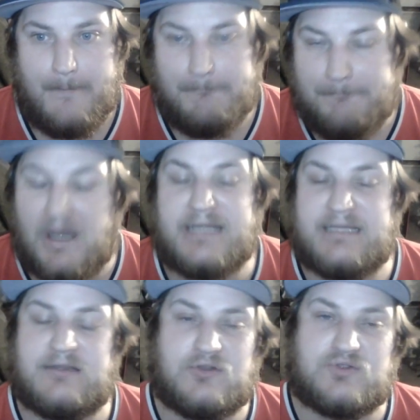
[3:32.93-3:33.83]

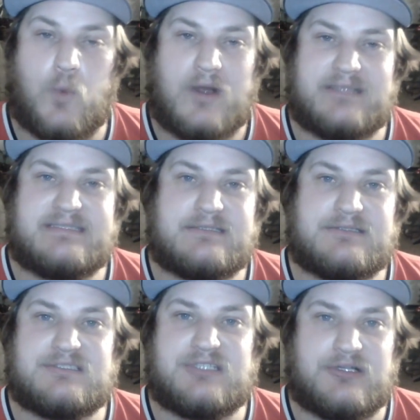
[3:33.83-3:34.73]
But those ones that
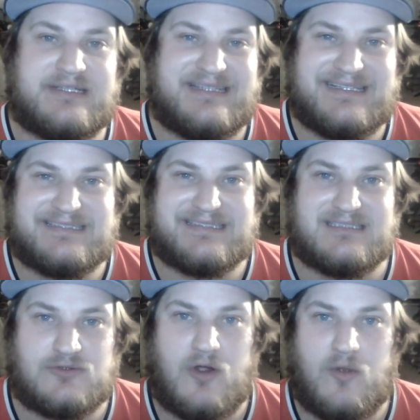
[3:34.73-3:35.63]
are turning these
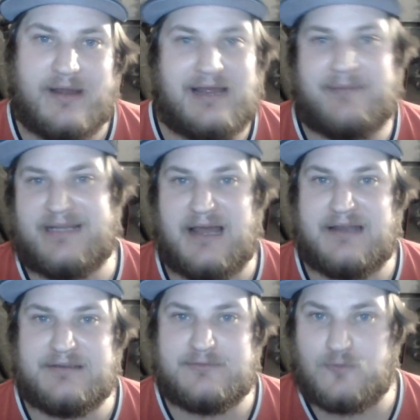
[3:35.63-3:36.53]
things the wrong way, I mean,
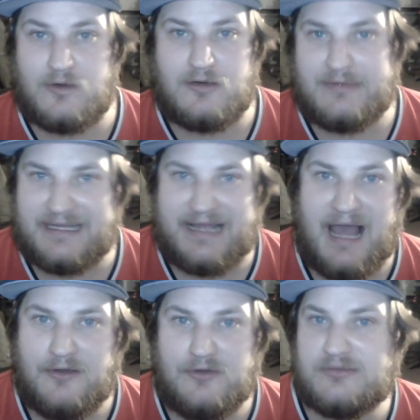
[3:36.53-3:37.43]
I work with a
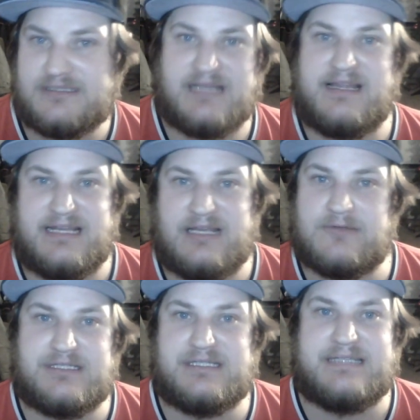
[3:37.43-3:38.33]
guy who said that he
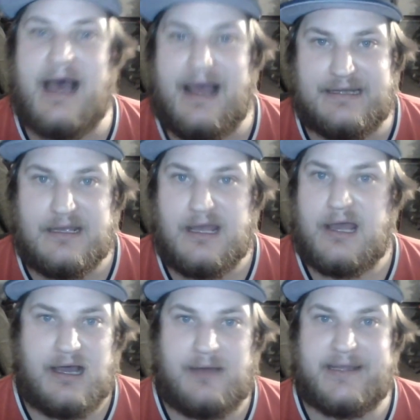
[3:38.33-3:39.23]
wished he died.
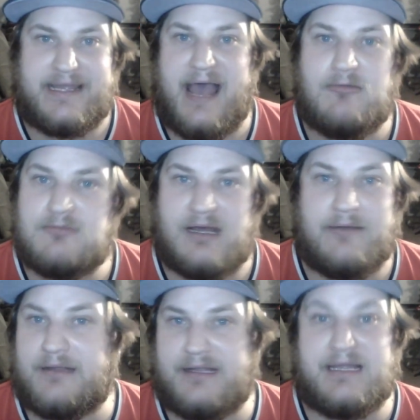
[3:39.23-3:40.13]
I'm like,
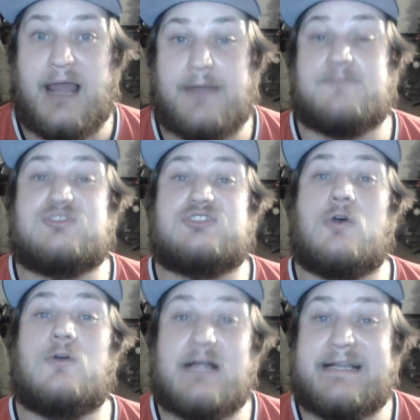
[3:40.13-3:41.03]
I'm
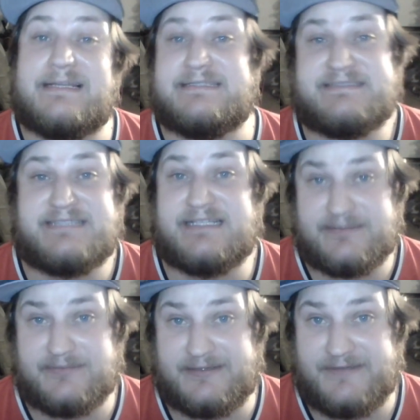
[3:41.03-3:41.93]
so glad he didn't say it to
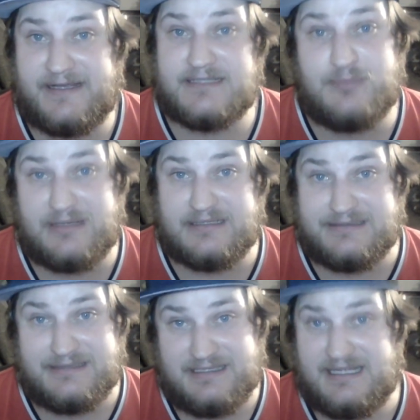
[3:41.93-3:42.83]
my face,
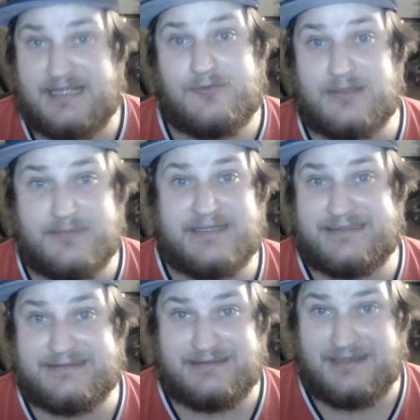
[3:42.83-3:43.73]
because he would have
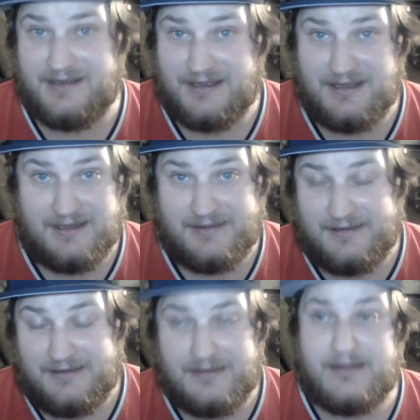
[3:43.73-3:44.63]
been
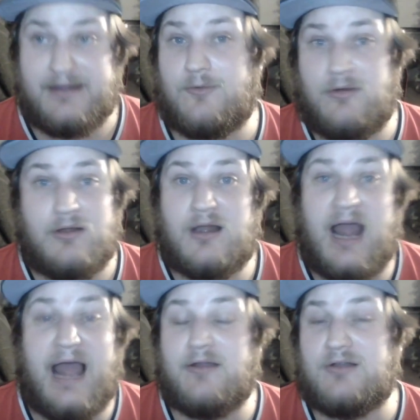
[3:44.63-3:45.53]
in a water.
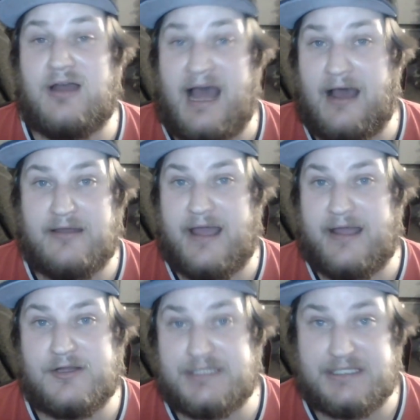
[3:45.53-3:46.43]
I don't know how I
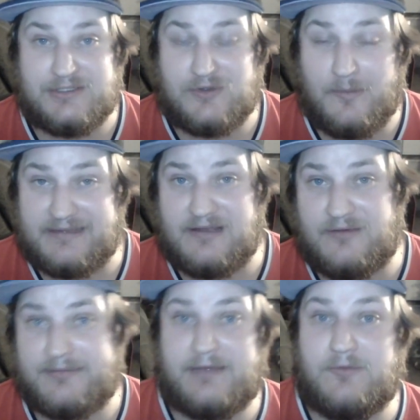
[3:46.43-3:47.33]
couldn't control myself.
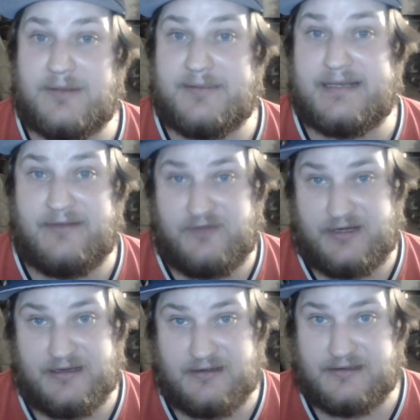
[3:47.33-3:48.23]
It would have been
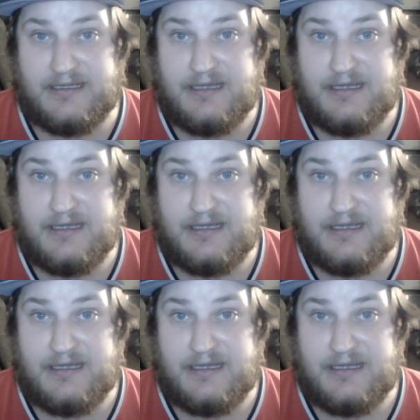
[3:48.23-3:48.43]
very ugly.